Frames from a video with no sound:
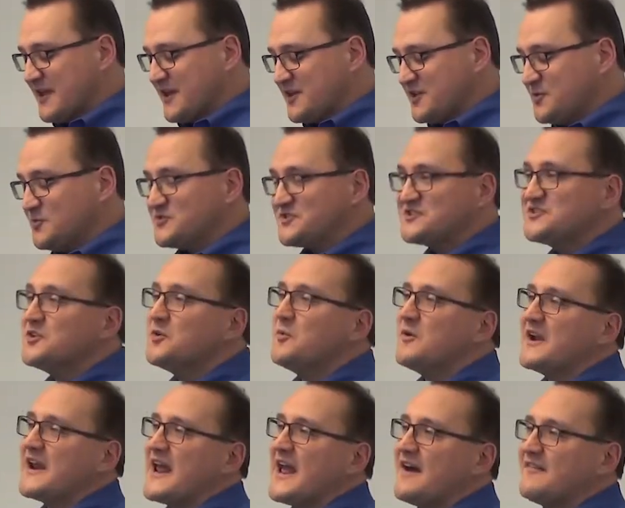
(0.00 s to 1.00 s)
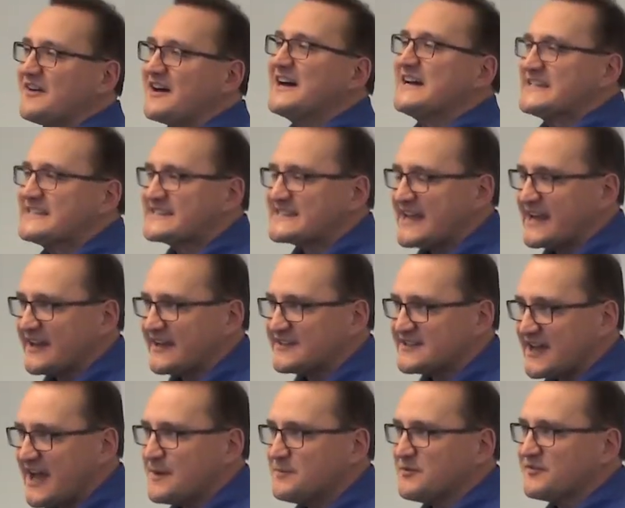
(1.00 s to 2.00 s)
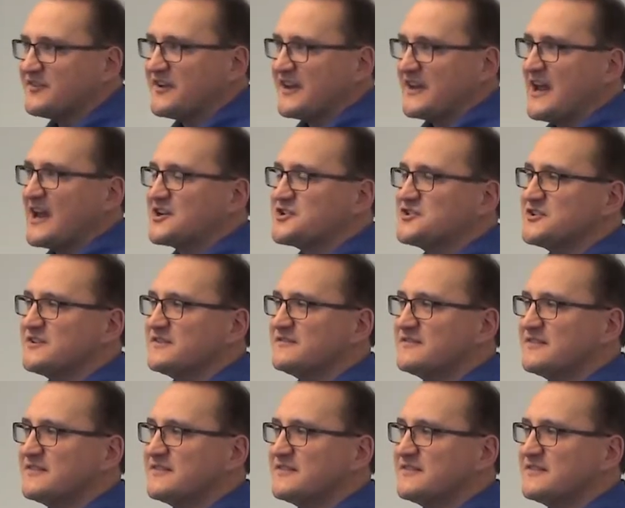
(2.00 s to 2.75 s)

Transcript: you still want to have a second type of connection,